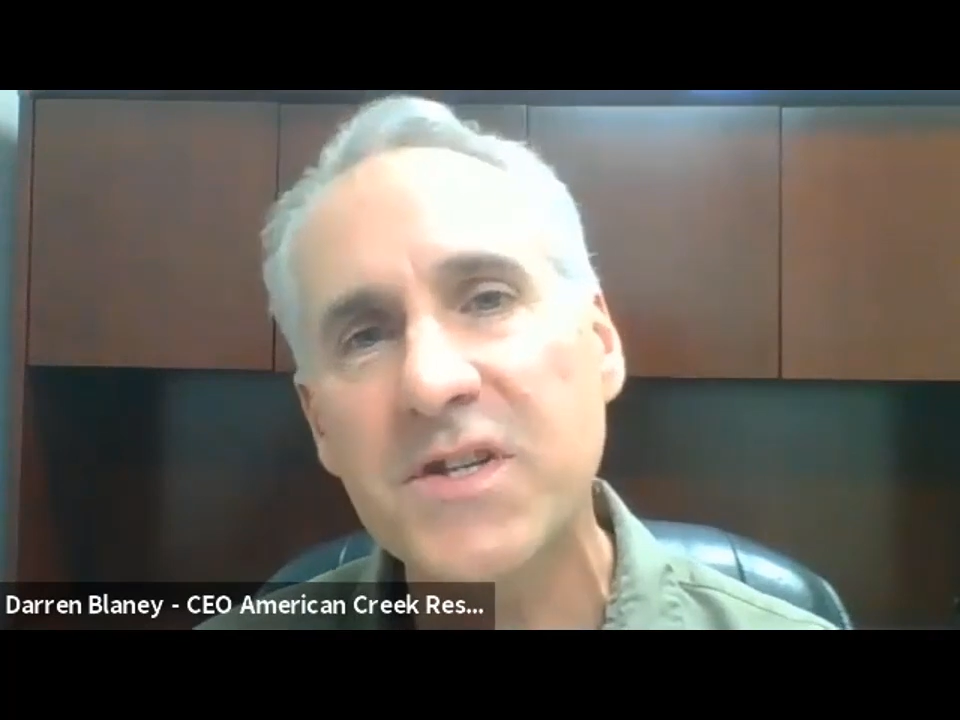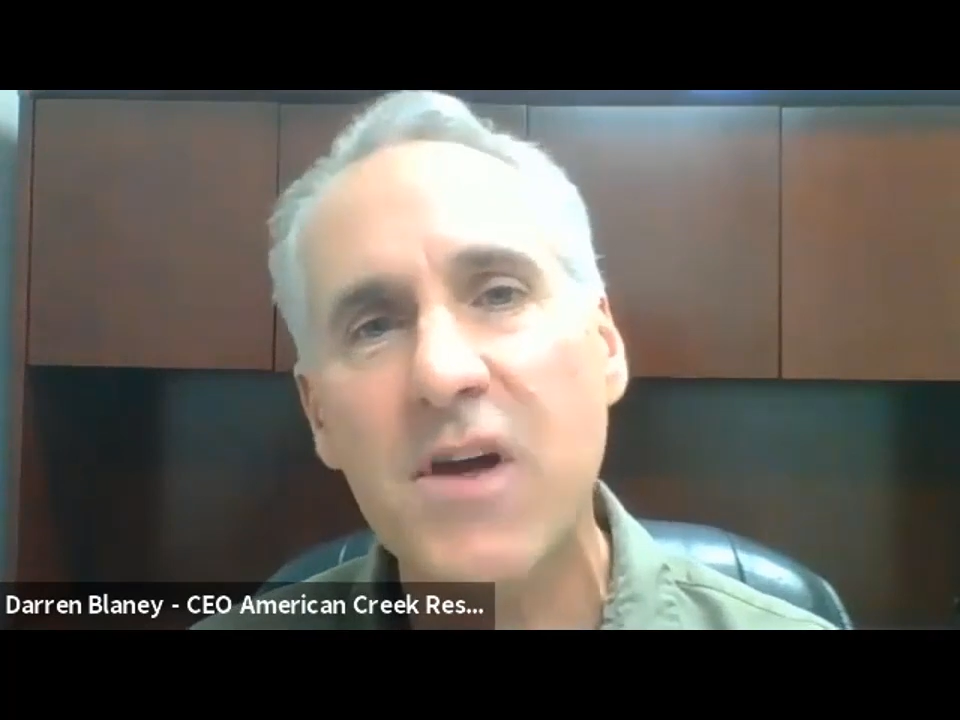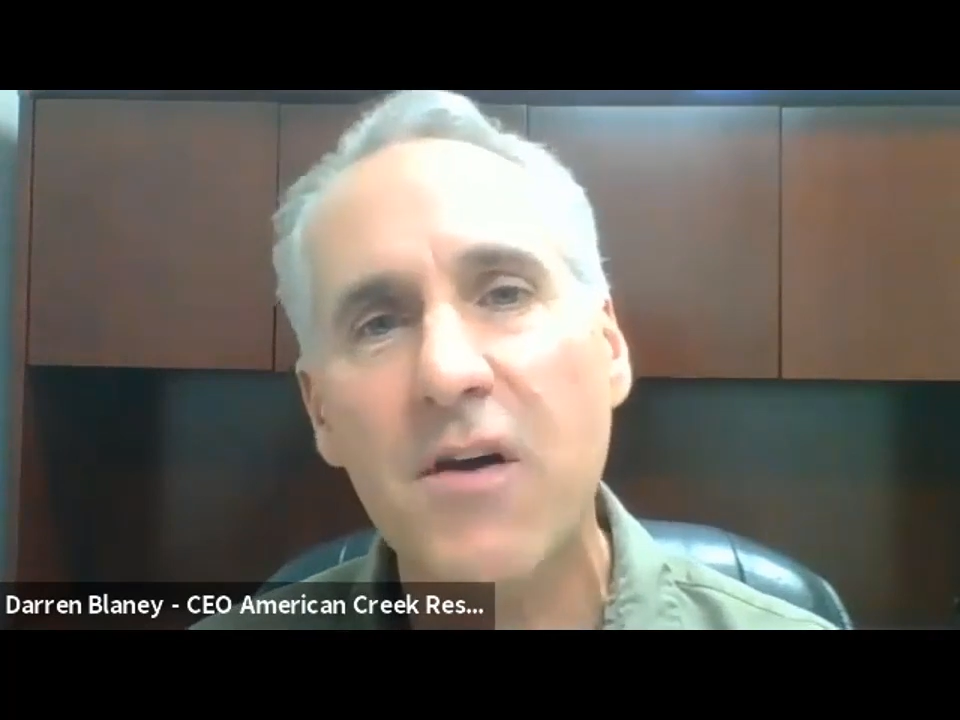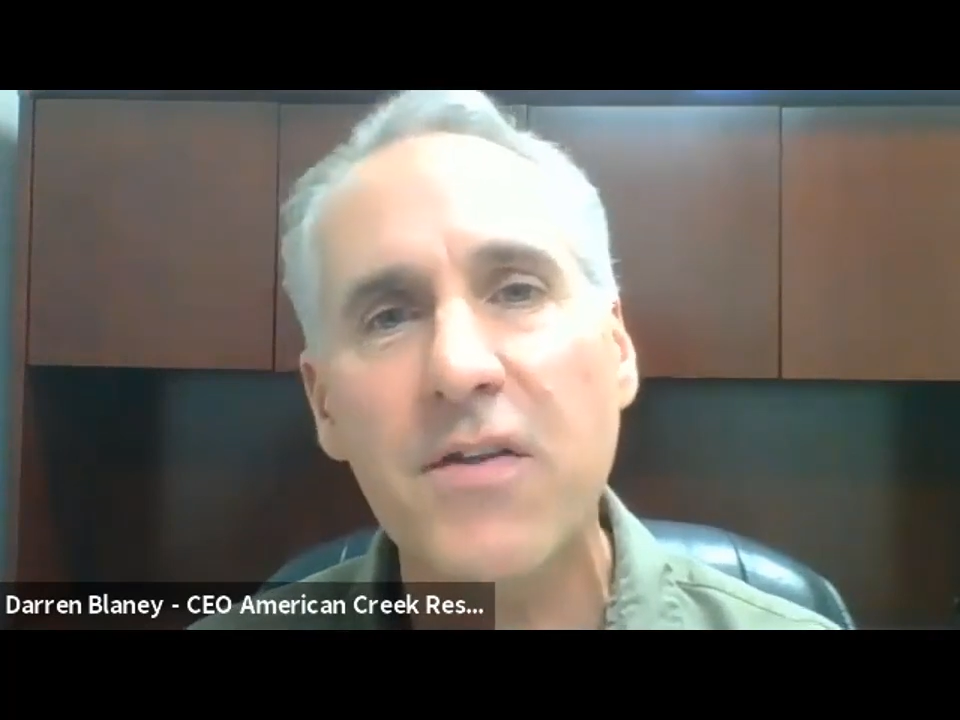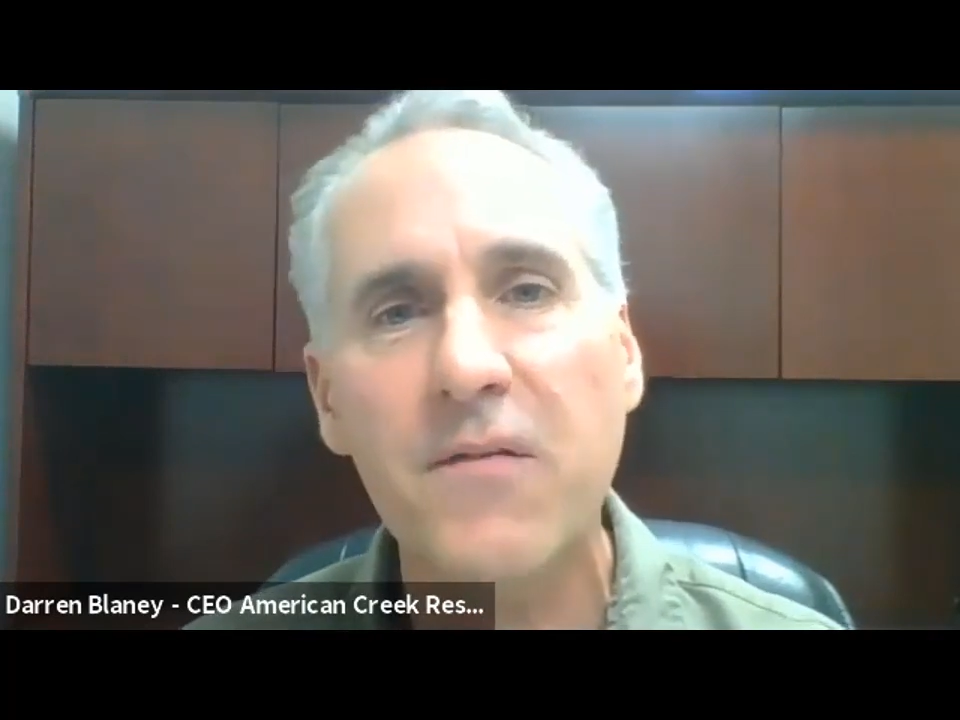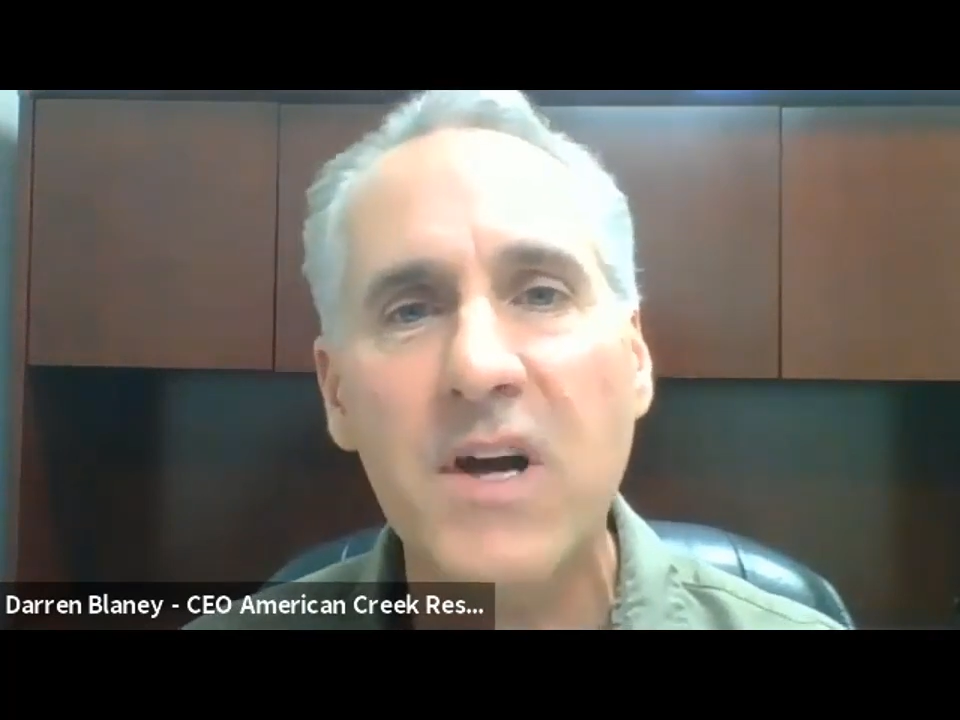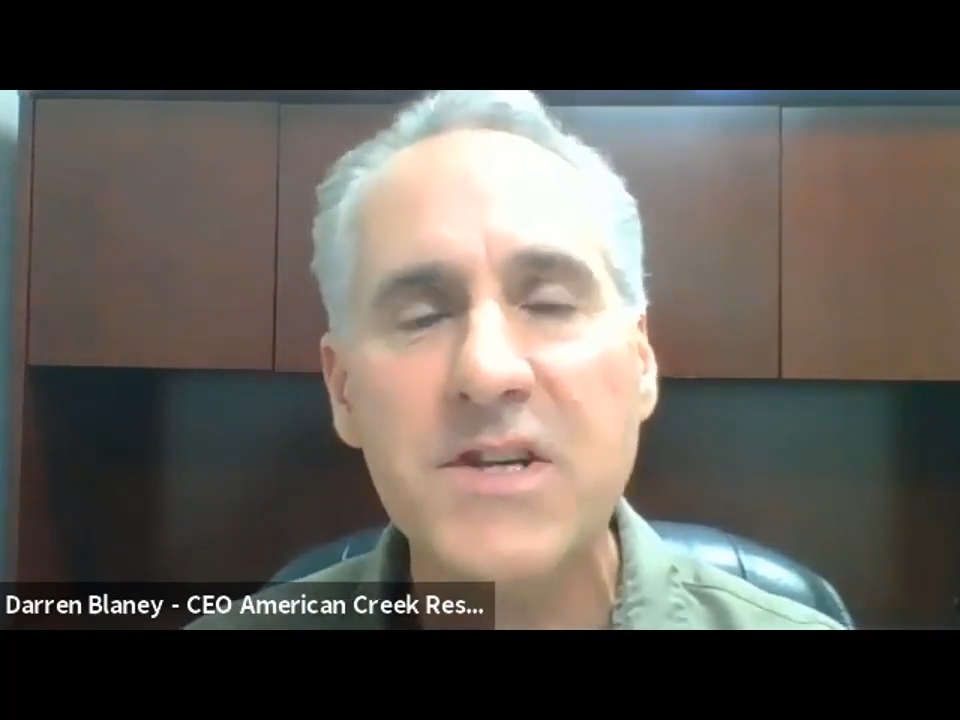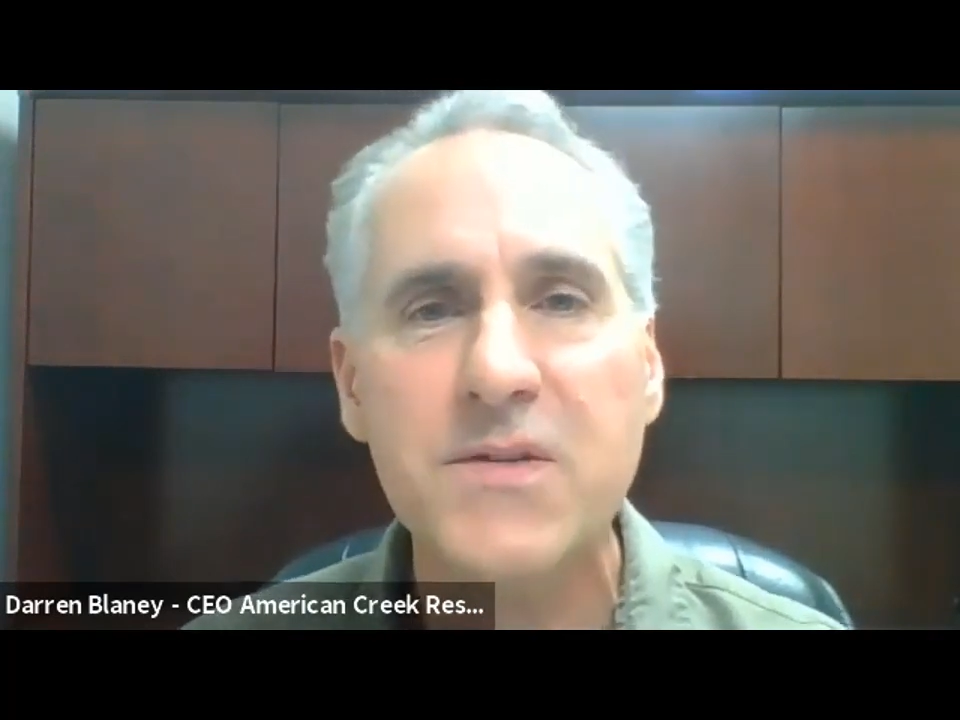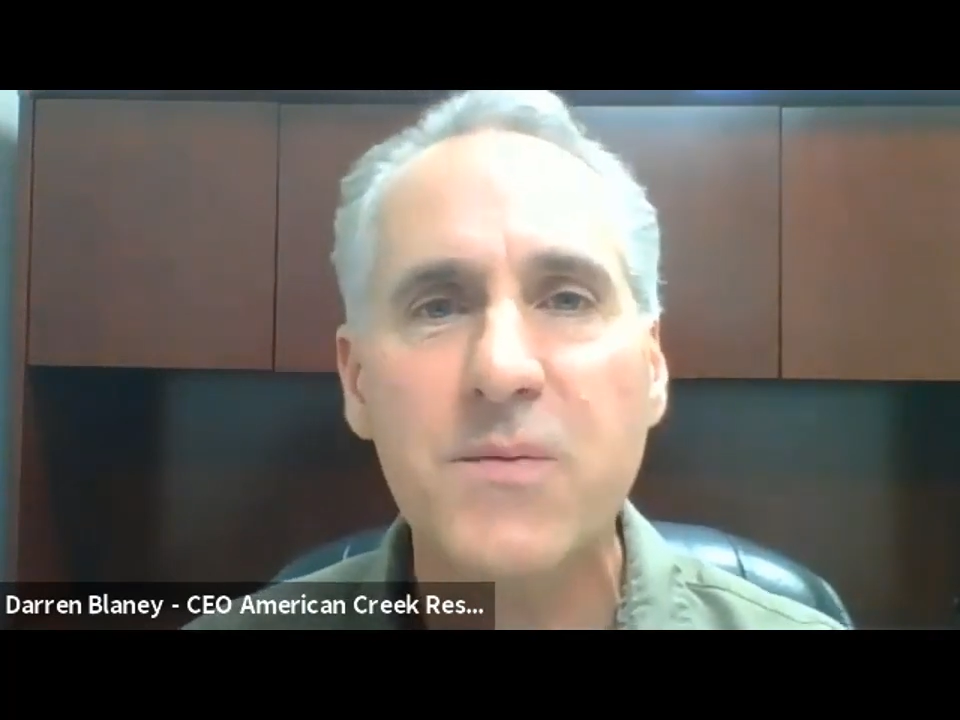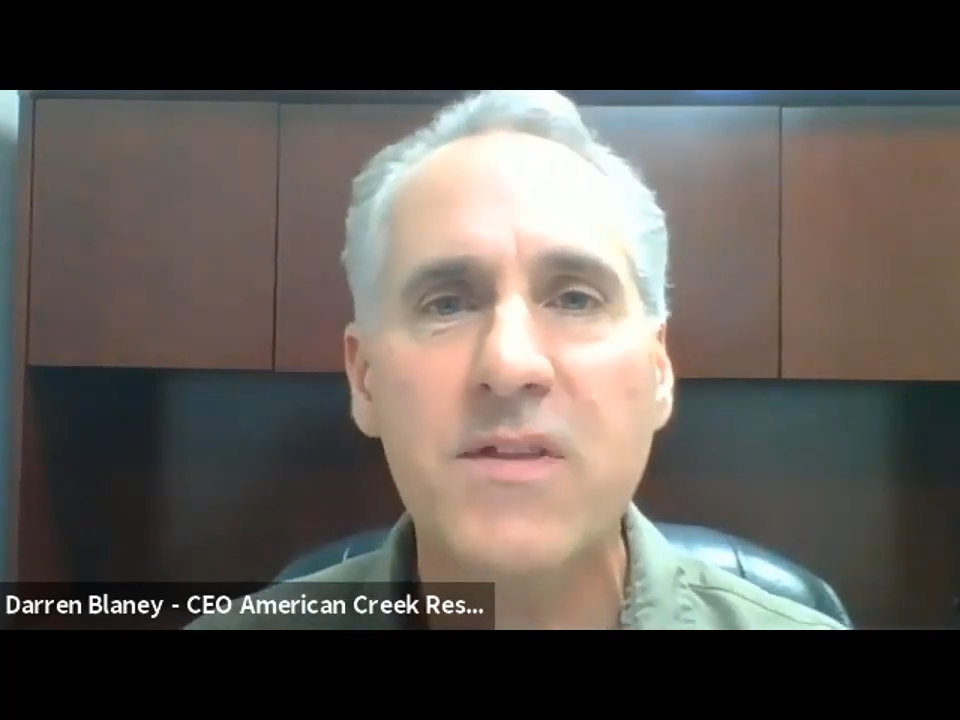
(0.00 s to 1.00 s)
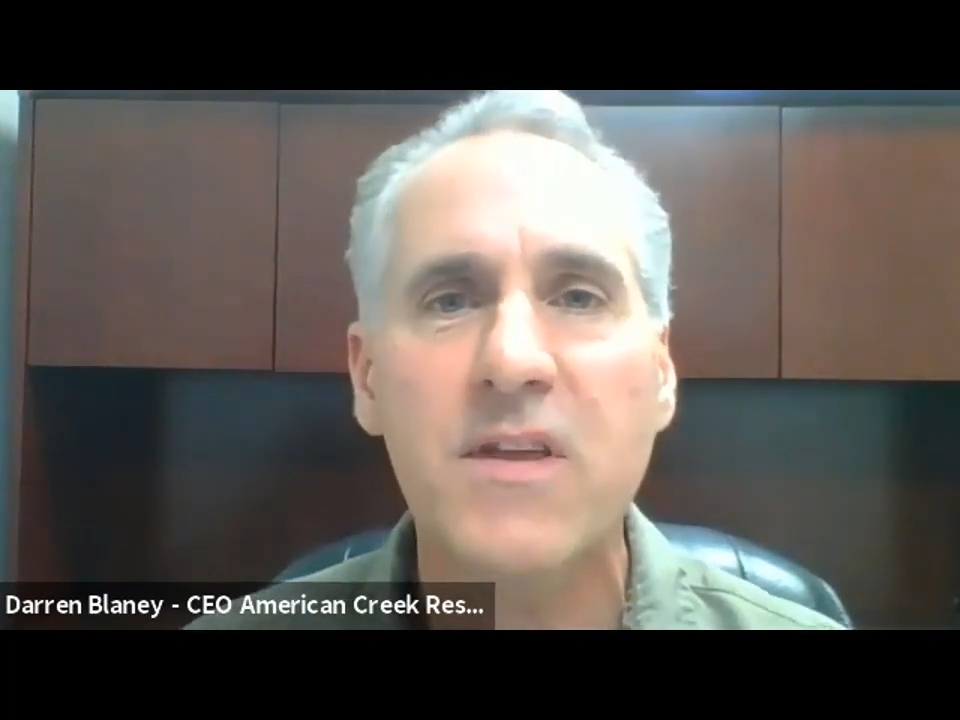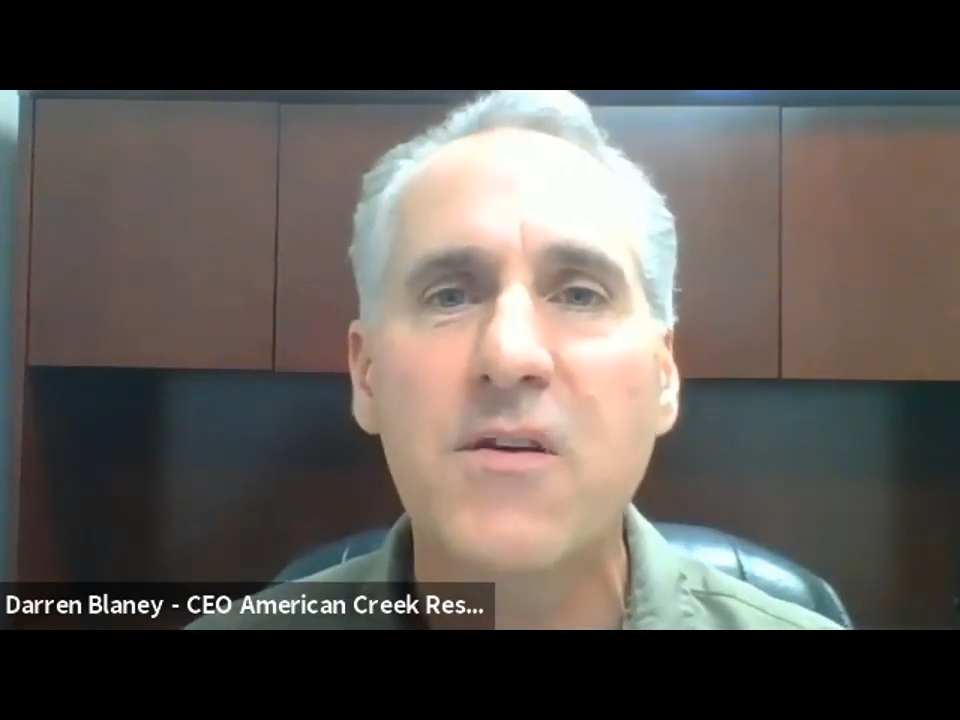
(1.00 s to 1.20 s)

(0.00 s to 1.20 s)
south of us with the